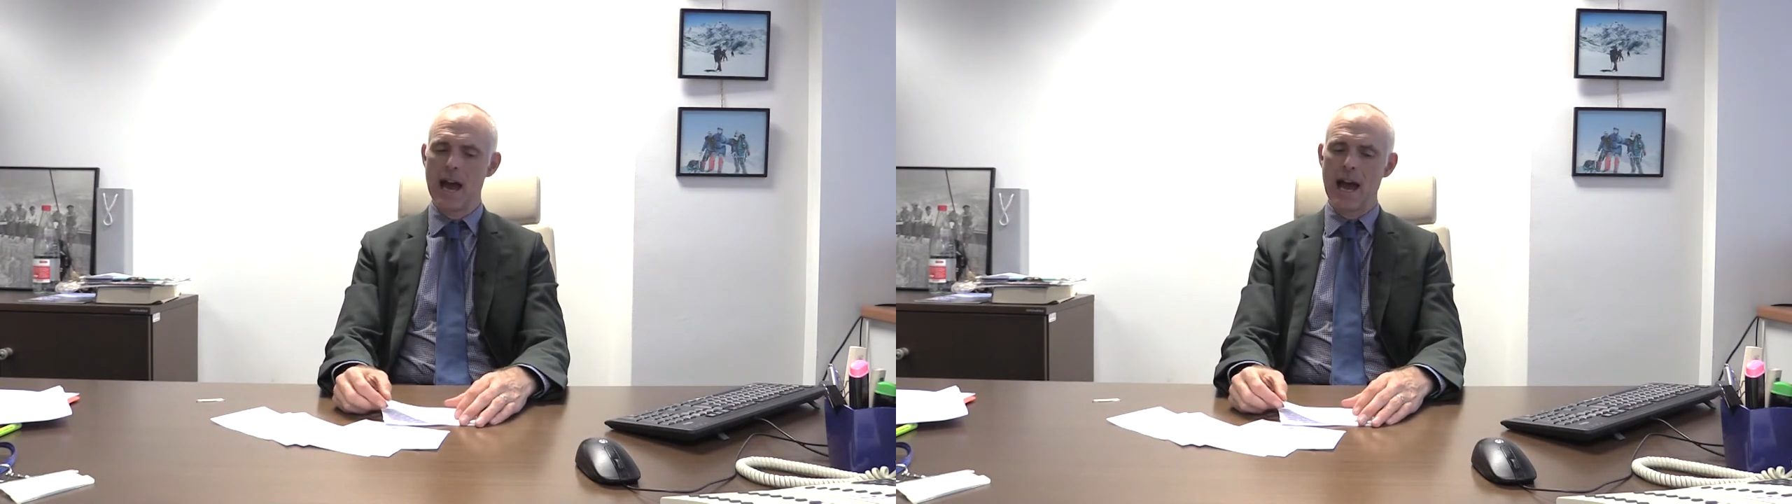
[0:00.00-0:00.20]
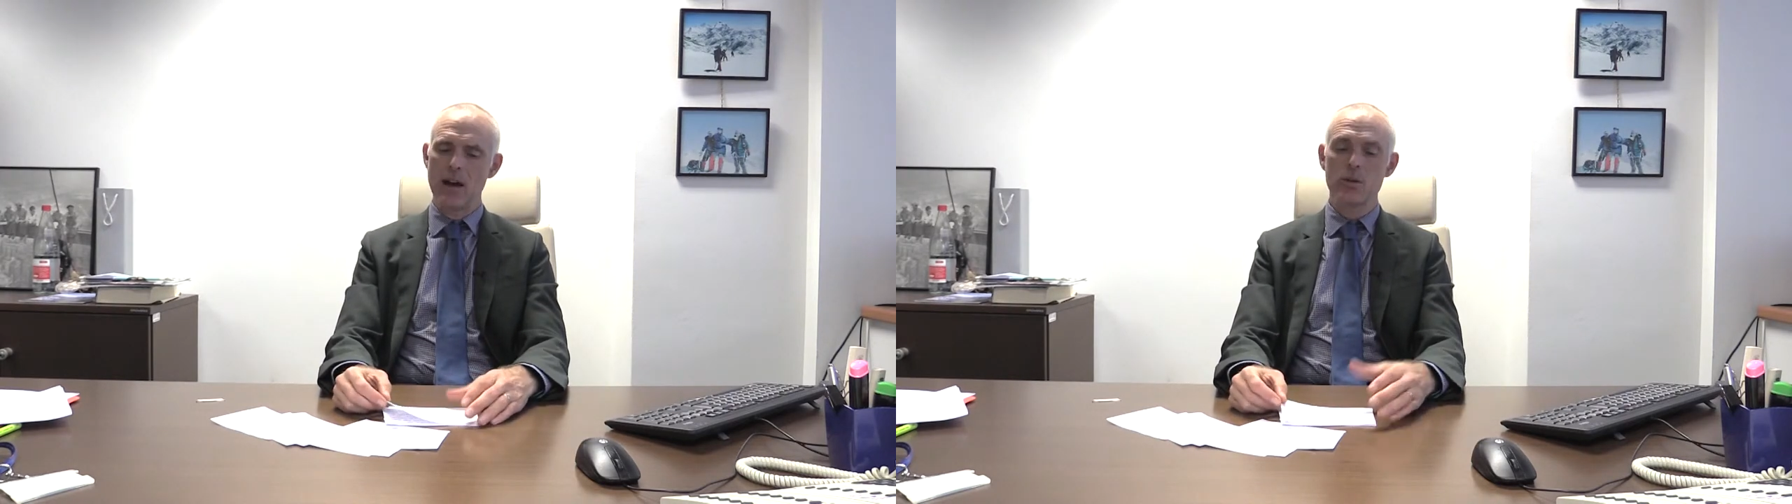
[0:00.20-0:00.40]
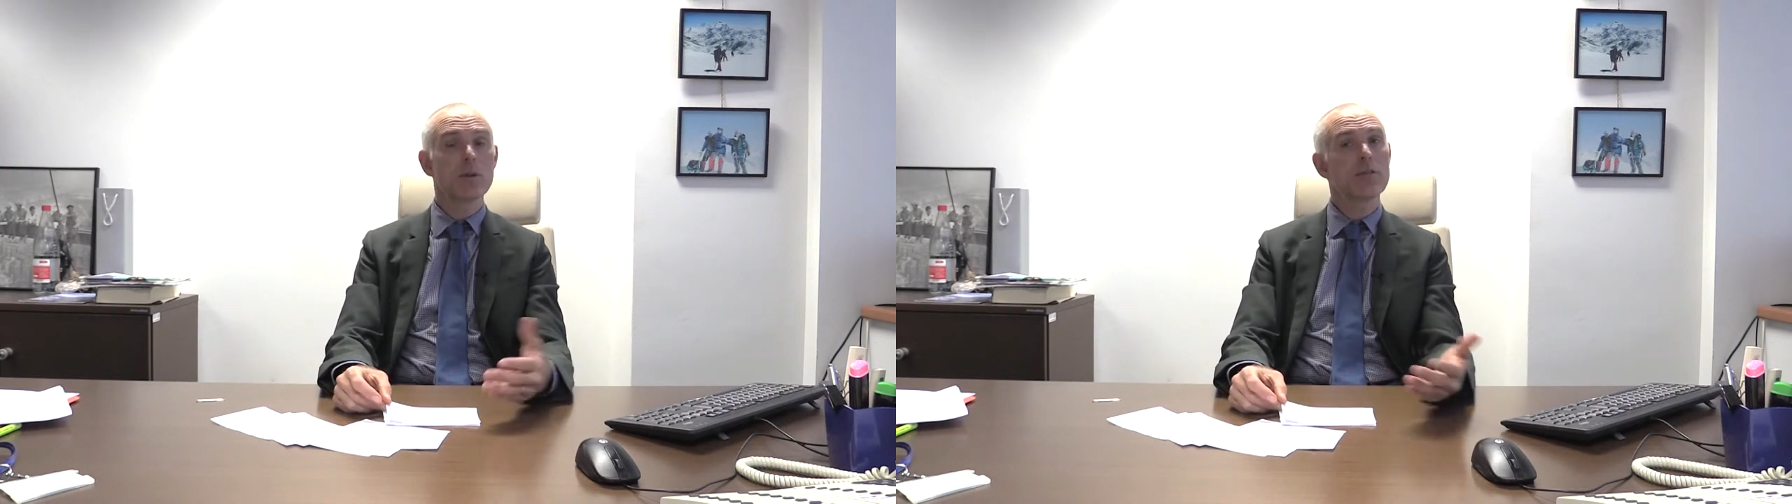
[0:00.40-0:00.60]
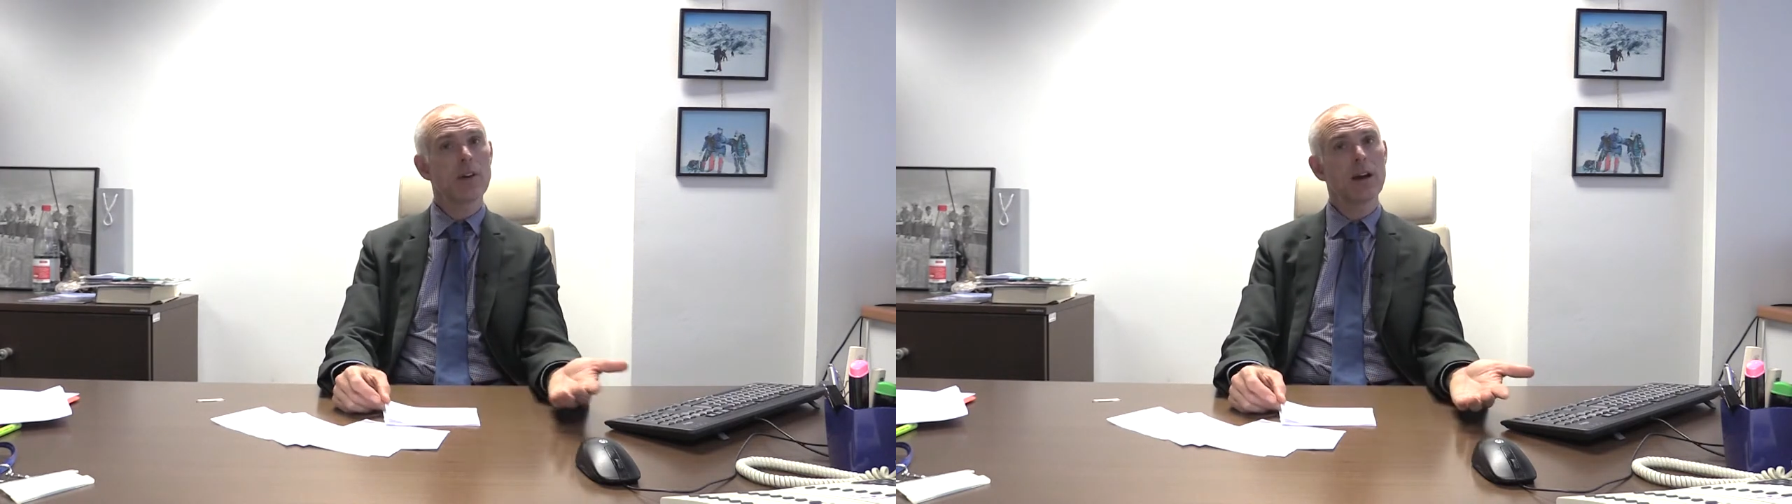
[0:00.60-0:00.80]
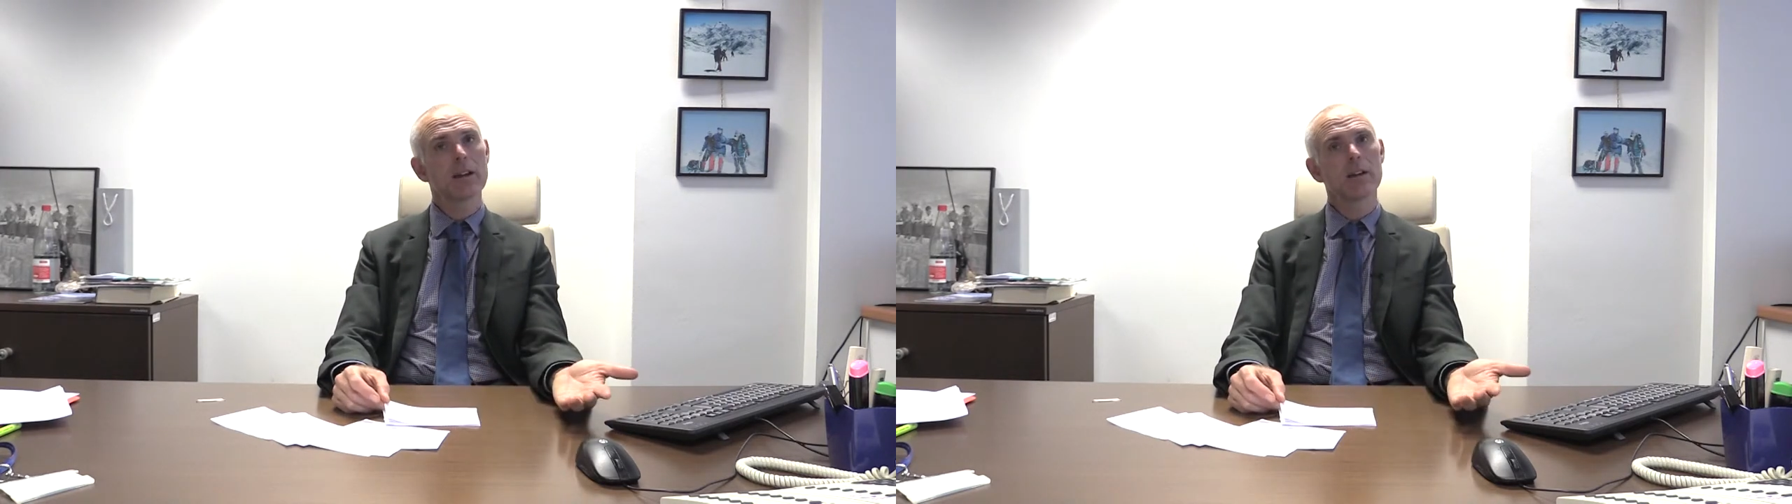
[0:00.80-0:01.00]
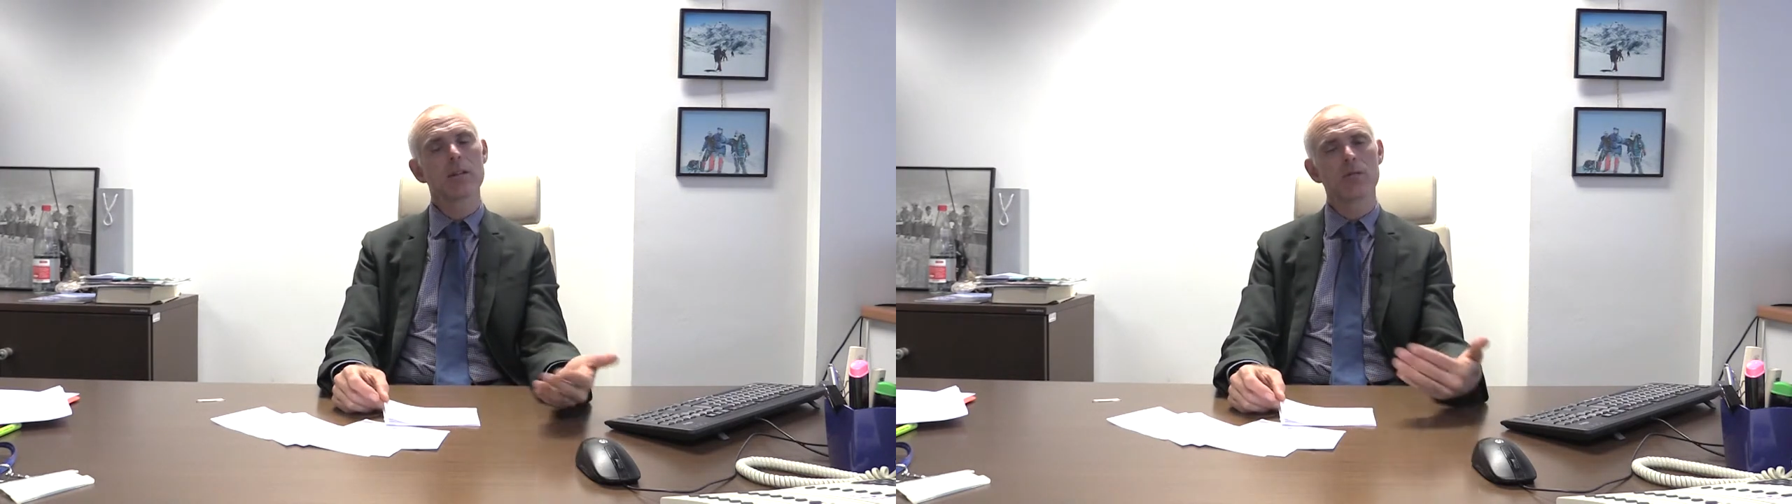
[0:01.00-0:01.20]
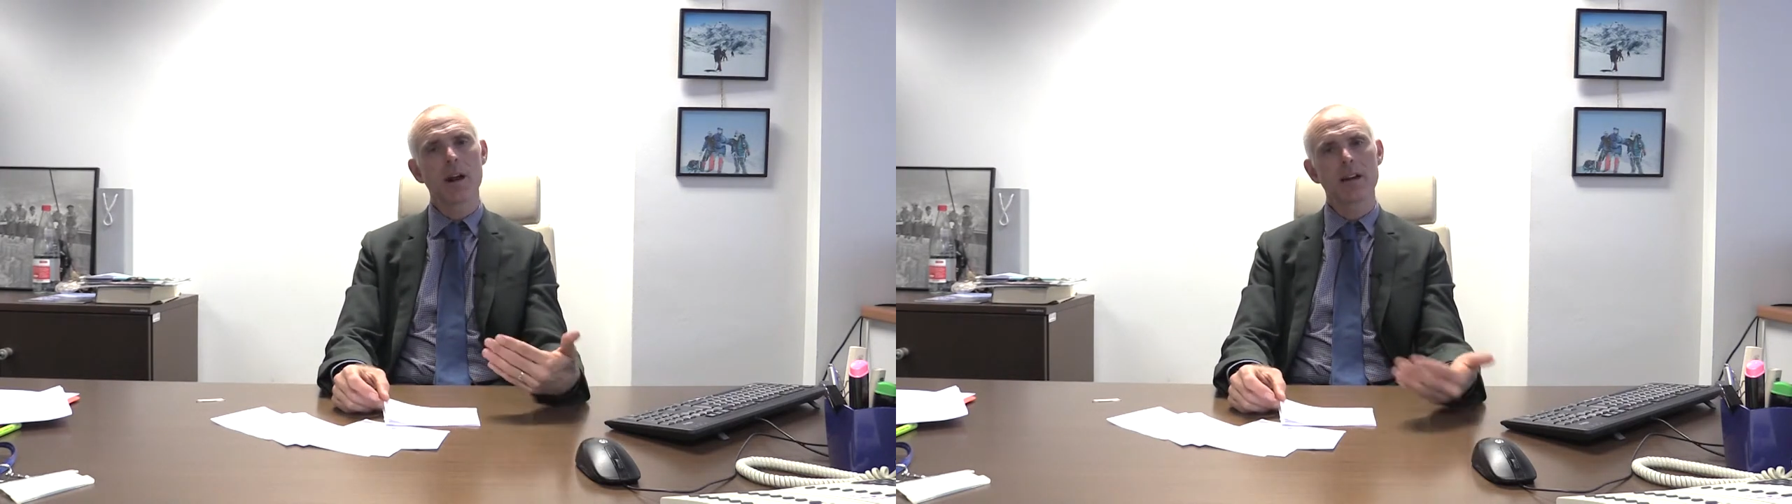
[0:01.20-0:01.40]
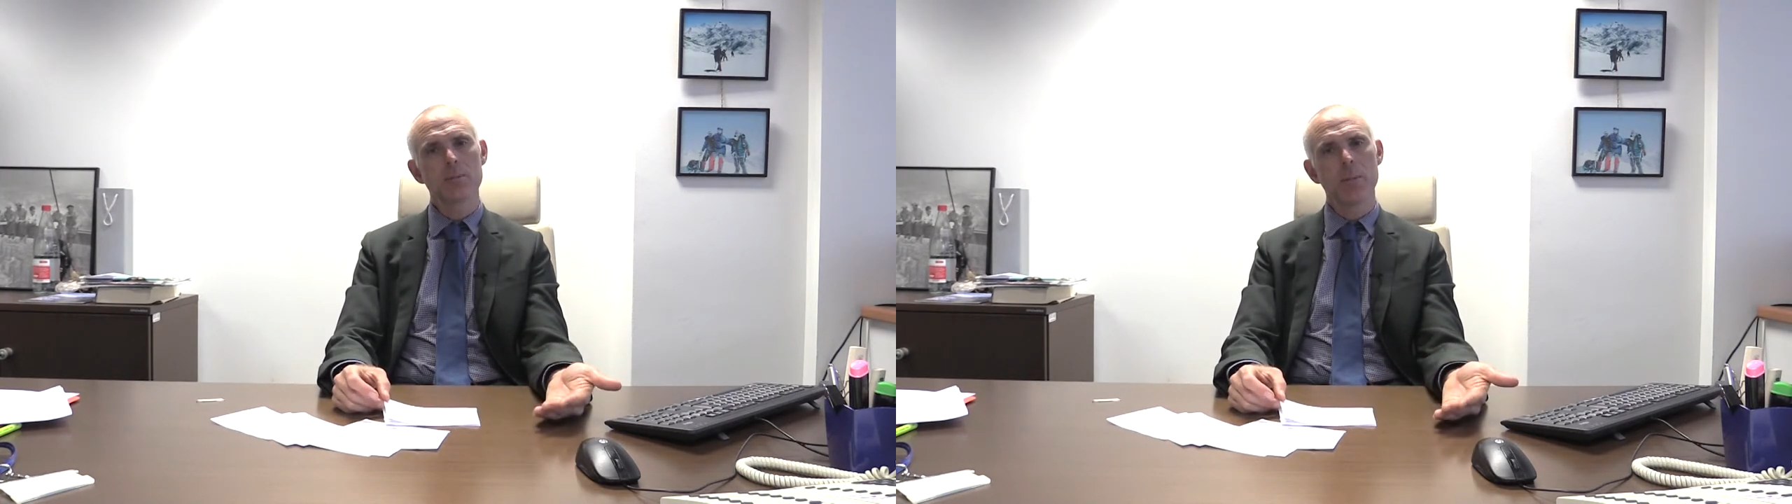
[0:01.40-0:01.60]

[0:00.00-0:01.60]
How do we find the right